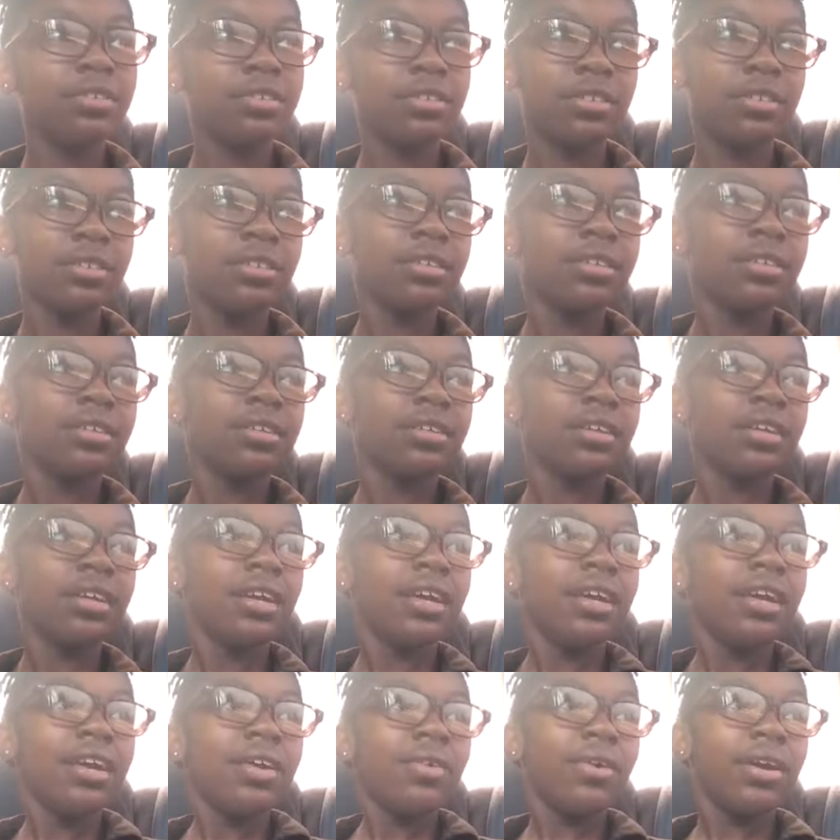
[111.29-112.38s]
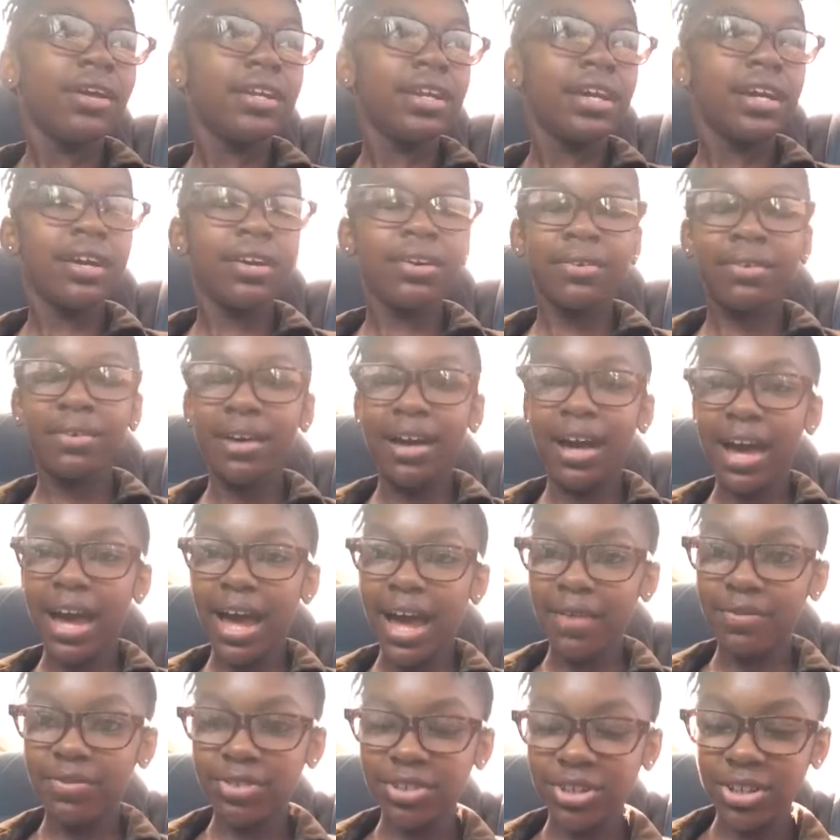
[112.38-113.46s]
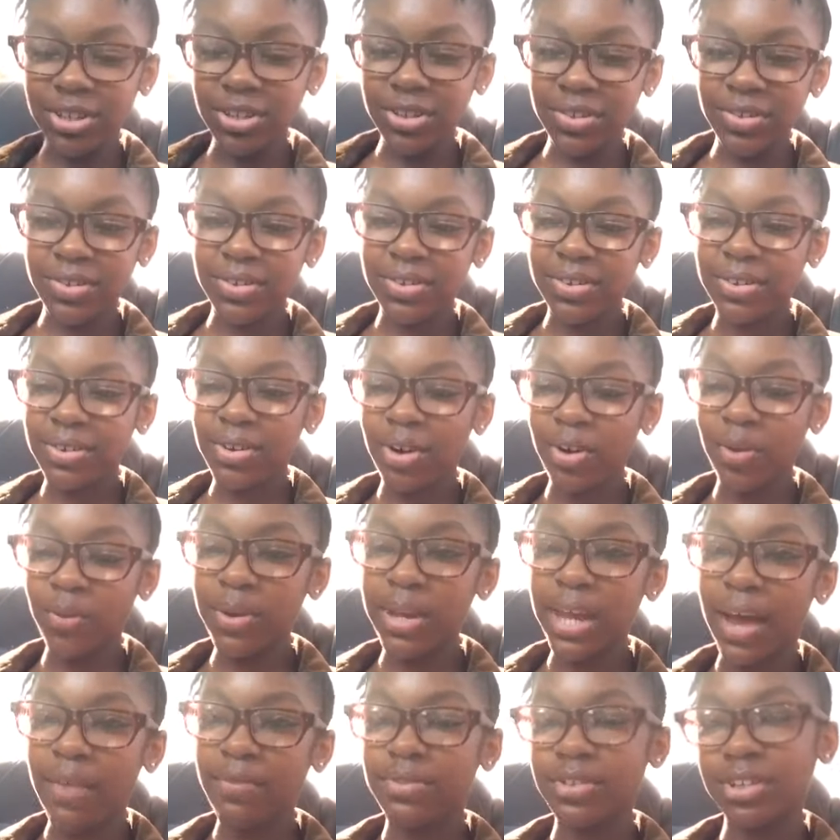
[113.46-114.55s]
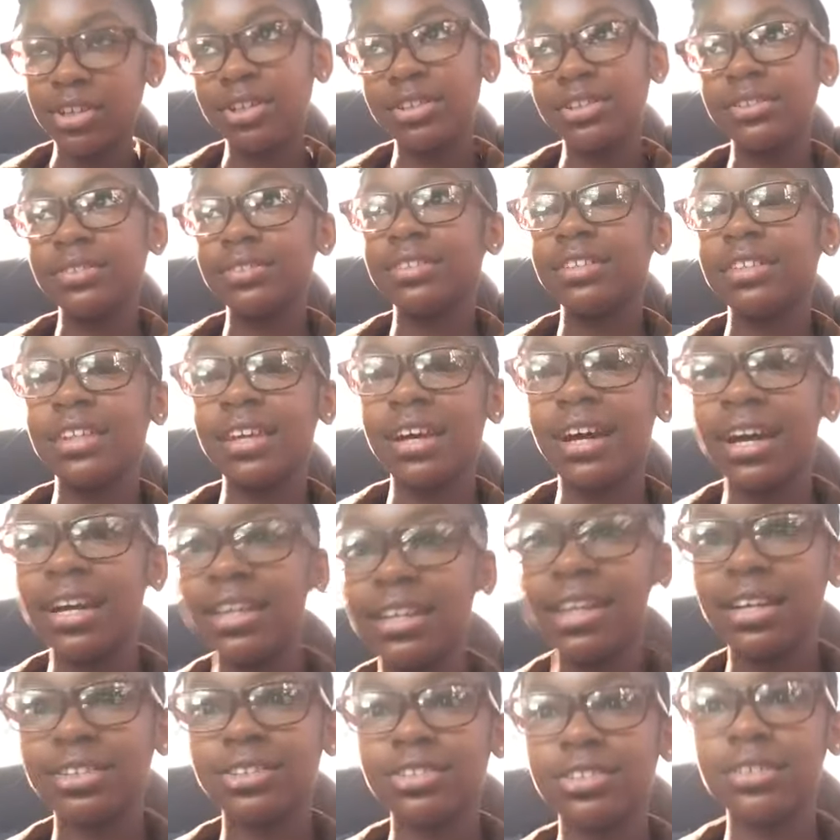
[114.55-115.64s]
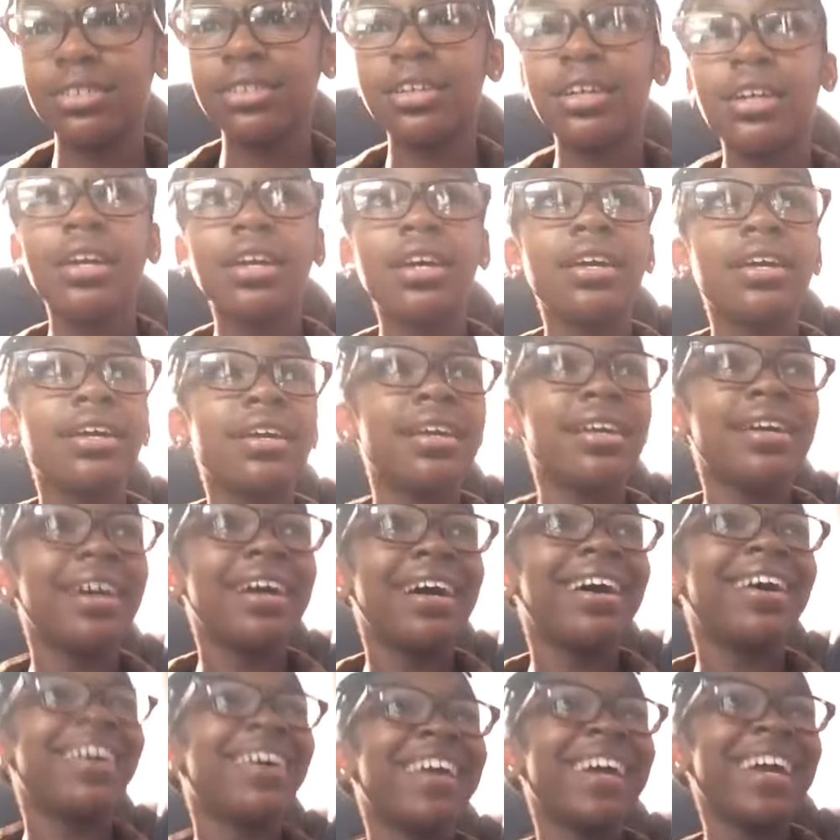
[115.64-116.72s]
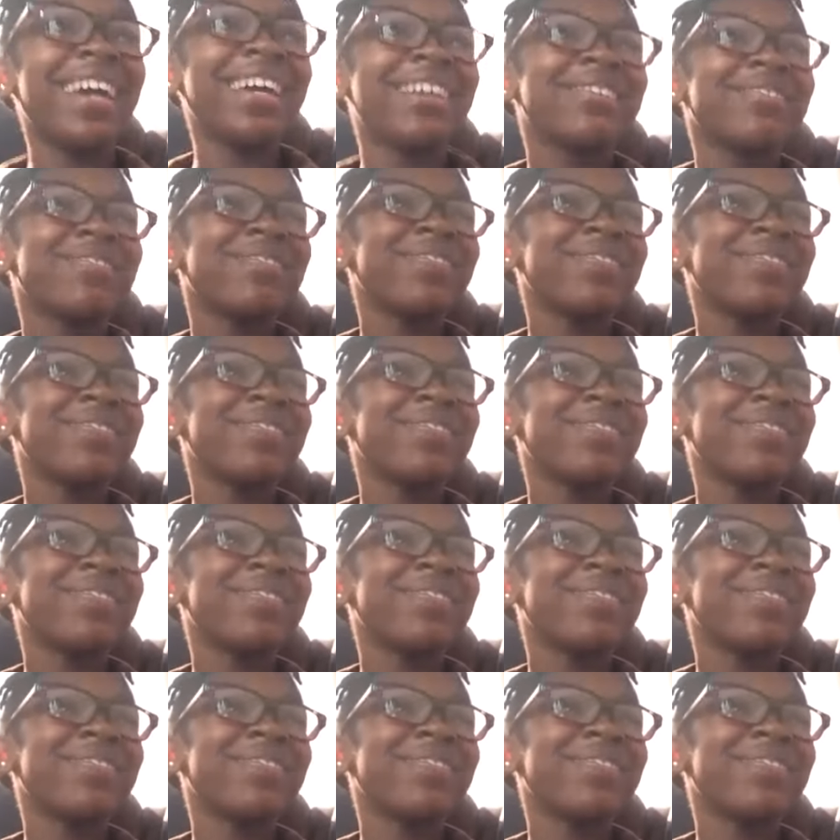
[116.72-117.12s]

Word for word: To the eye doctor. Right now, I have to go, or we have to go to the eye doctor. You gotta go. Okay.